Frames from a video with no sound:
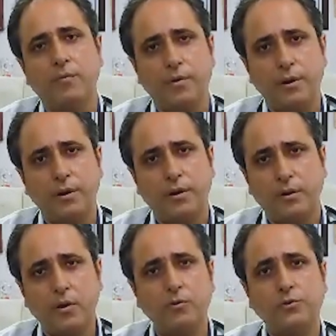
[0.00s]
for
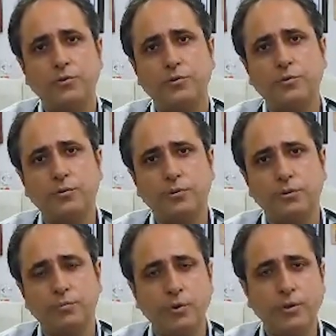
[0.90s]
close
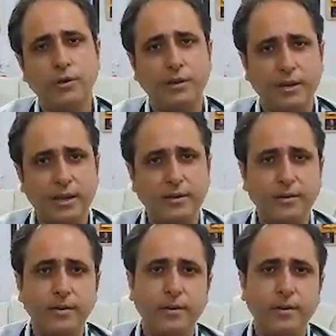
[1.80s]
to more than a decade.